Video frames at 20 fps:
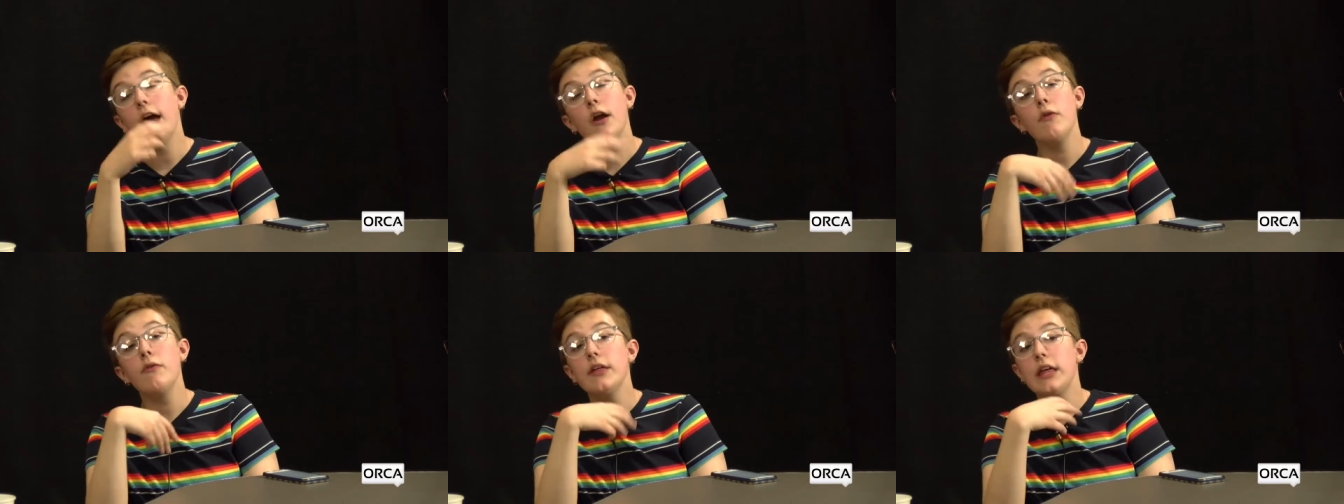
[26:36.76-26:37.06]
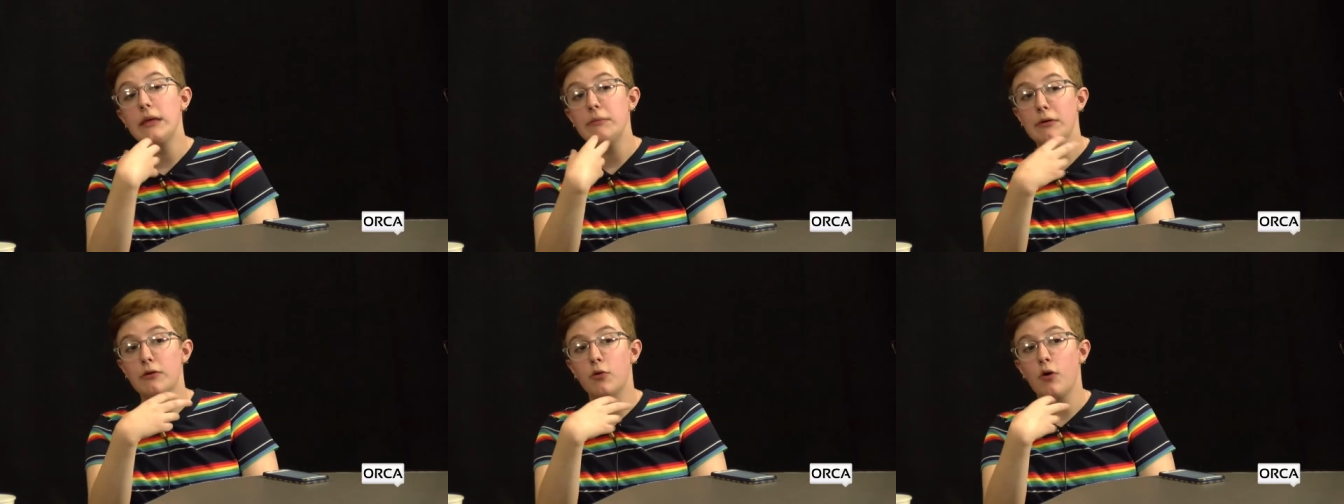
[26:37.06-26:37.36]
don't think it
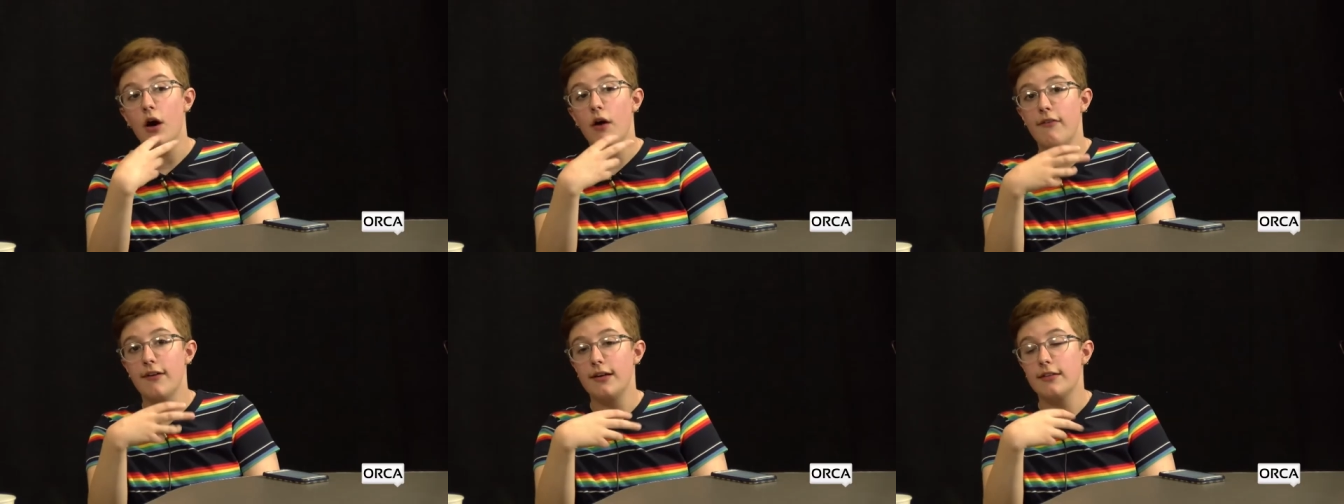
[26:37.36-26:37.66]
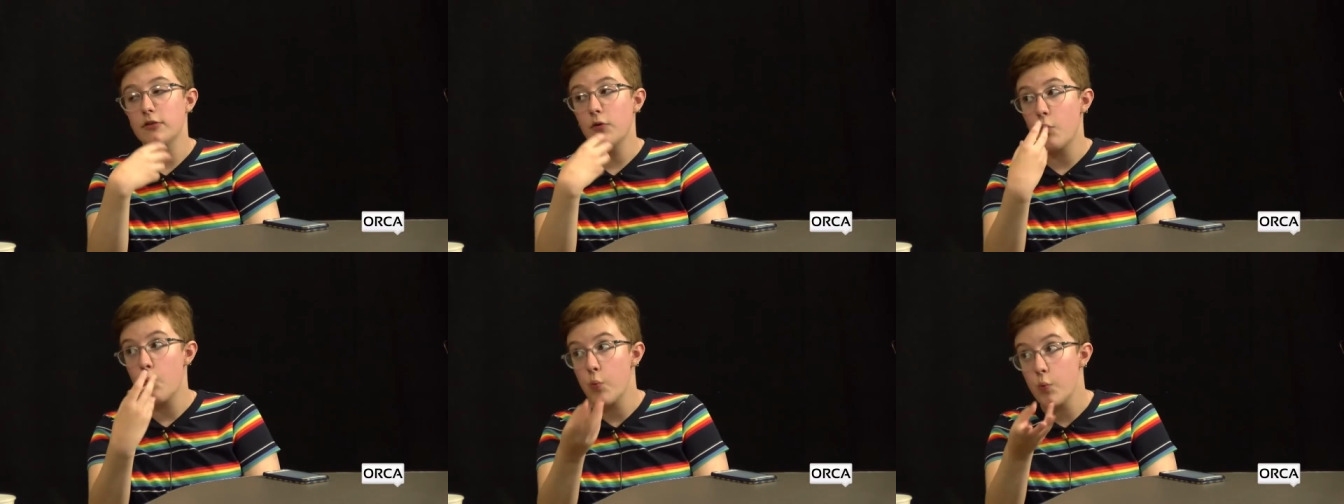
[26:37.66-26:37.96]
could be qualified
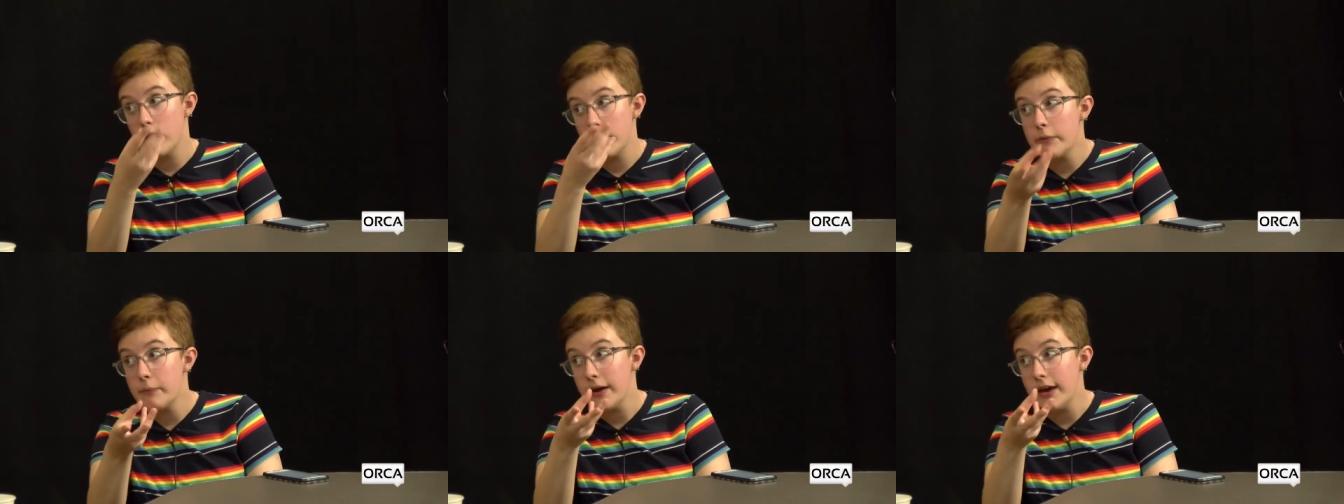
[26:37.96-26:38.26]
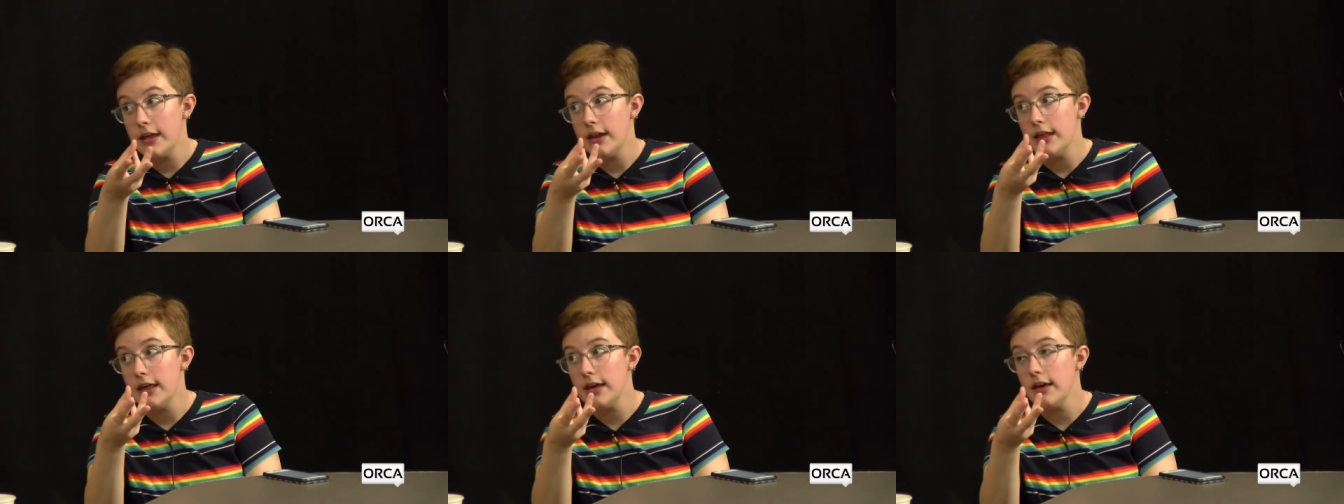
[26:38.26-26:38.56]
as queer
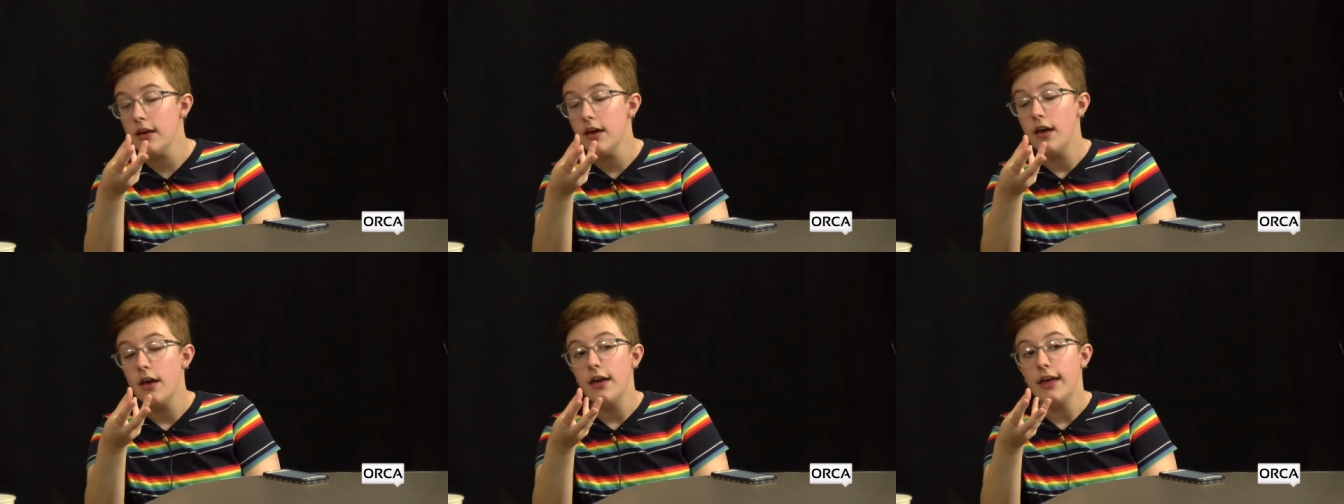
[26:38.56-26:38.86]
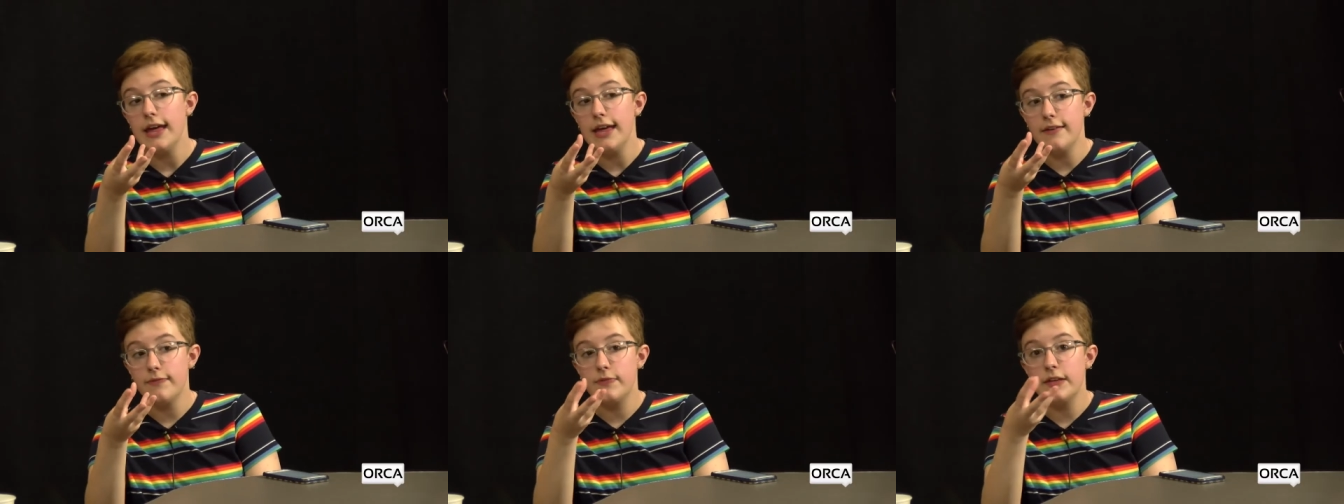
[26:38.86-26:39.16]
baiting
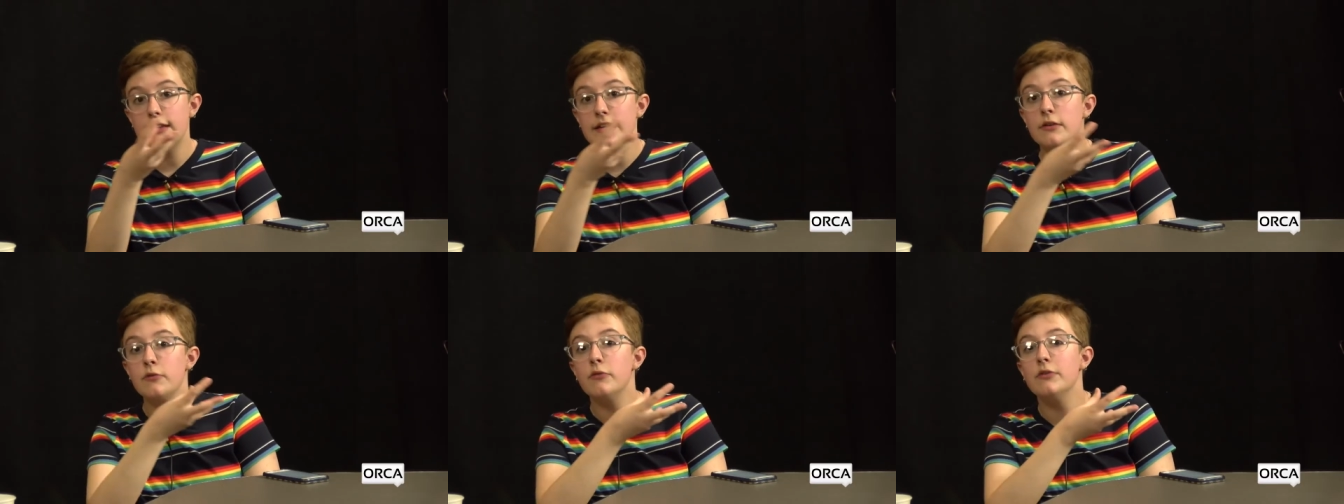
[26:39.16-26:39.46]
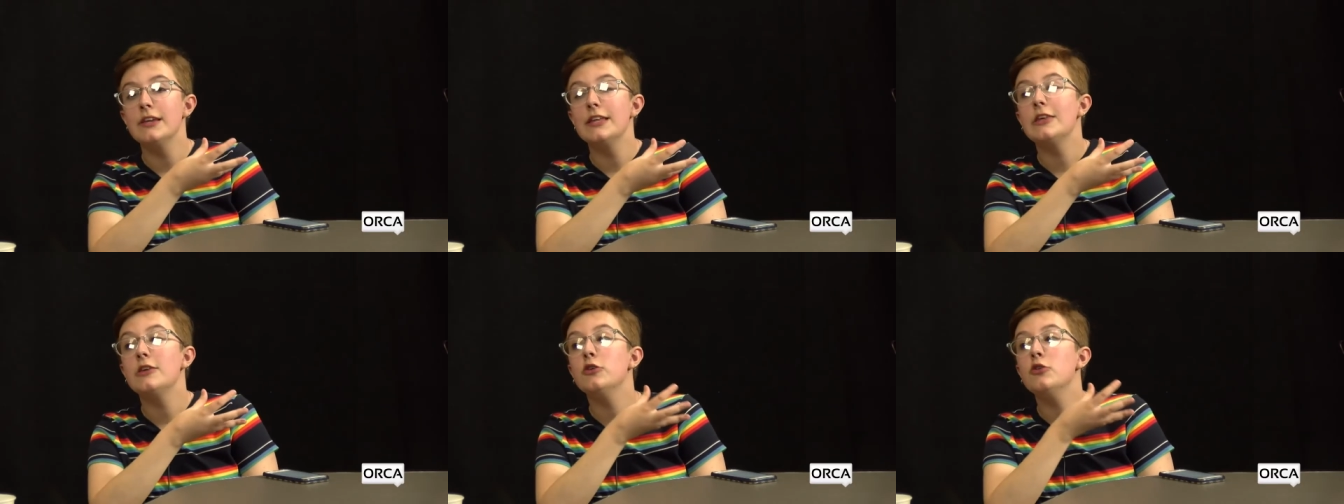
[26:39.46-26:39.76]
if they didn't
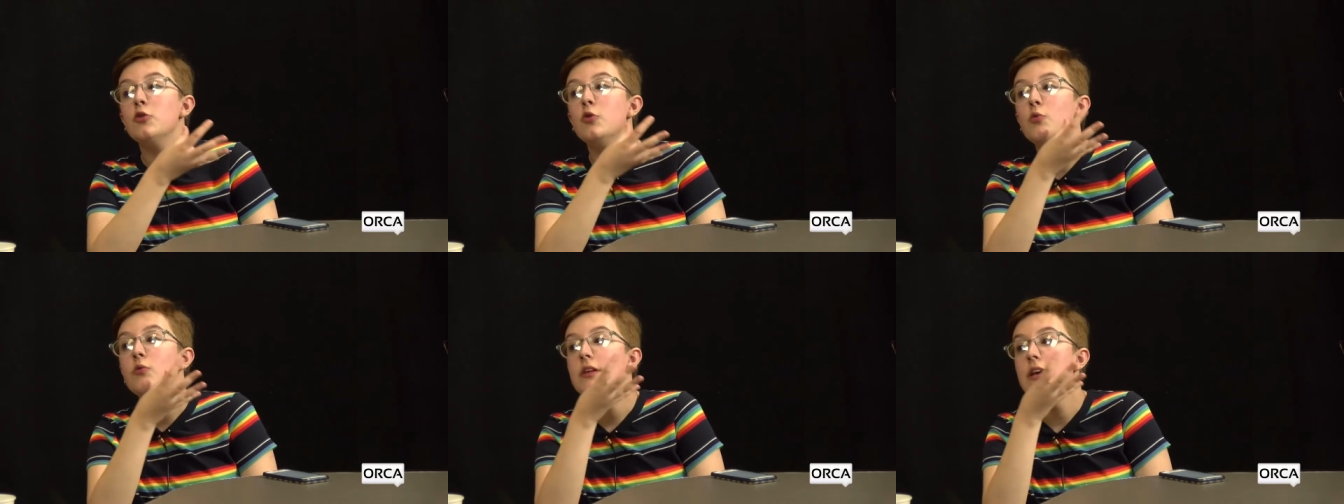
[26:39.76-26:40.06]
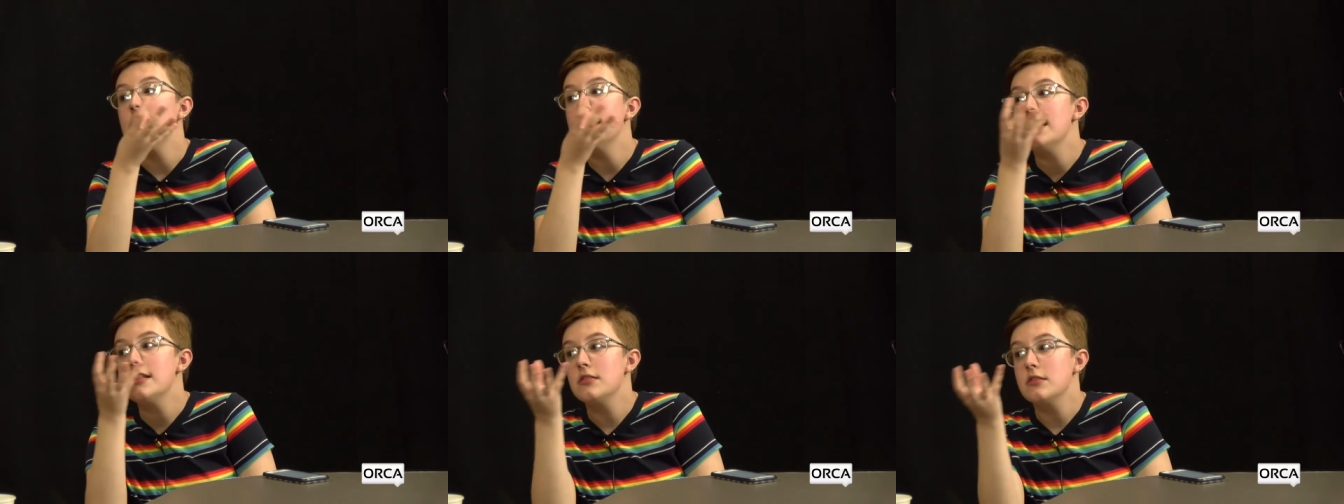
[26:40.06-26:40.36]
really use
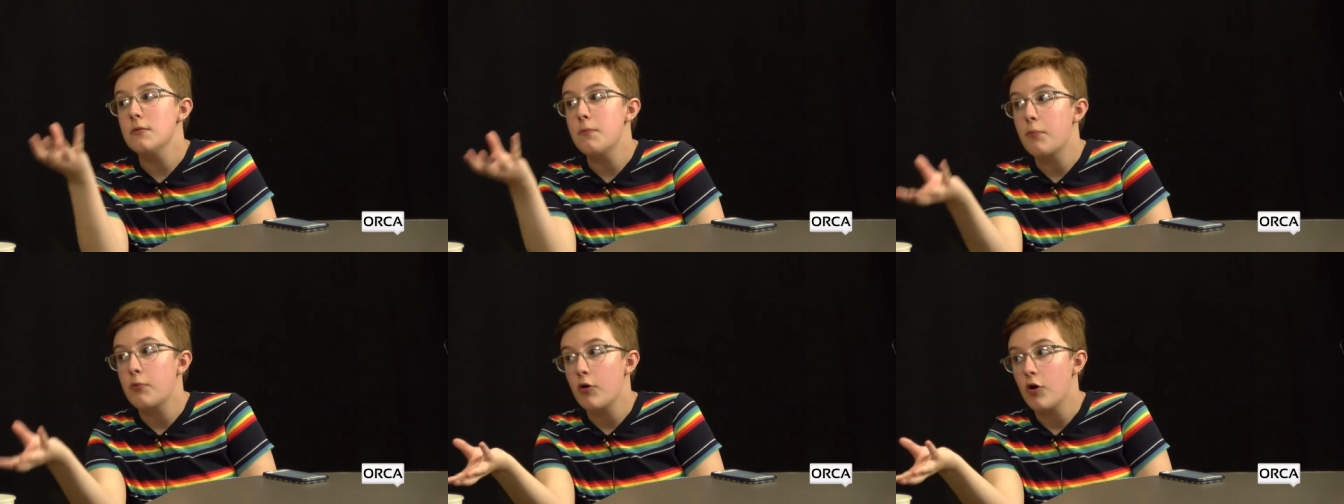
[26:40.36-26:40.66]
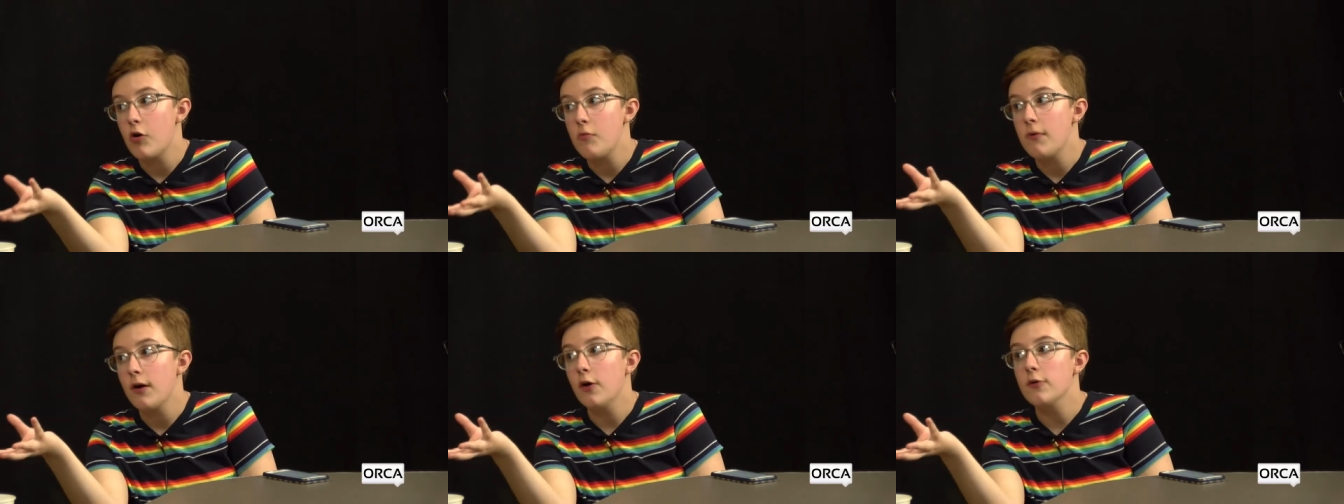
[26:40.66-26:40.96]
it in the
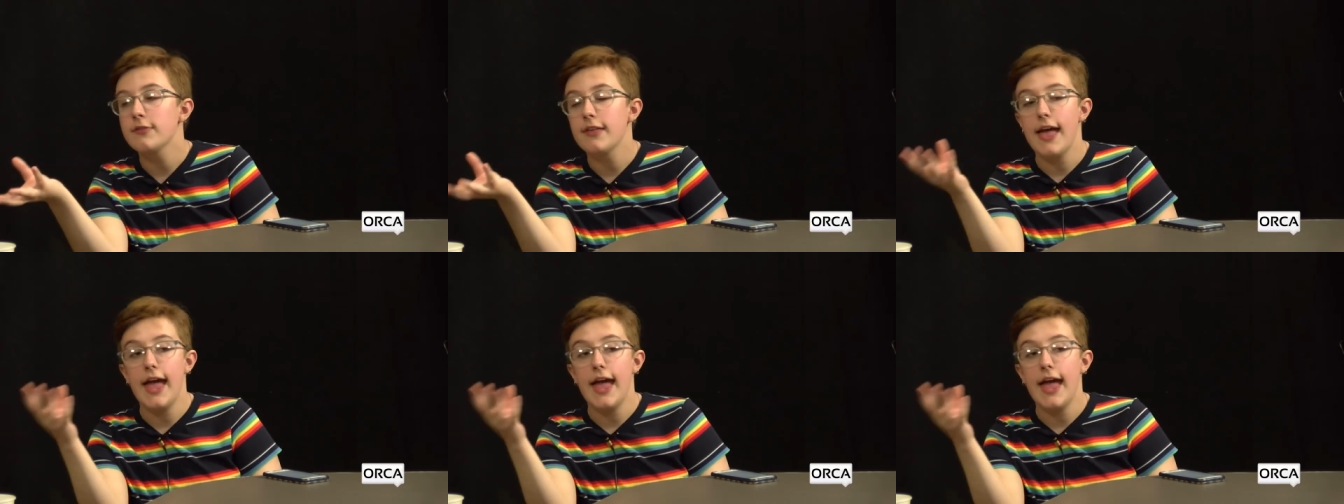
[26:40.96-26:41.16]
promos.